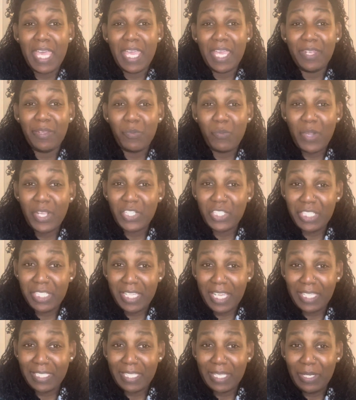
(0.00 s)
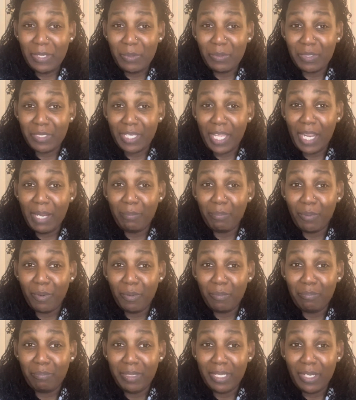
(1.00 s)
And the way she got that little
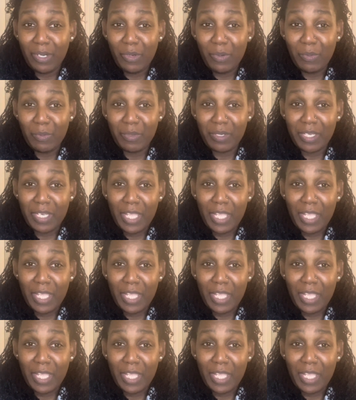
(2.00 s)
diaper, big old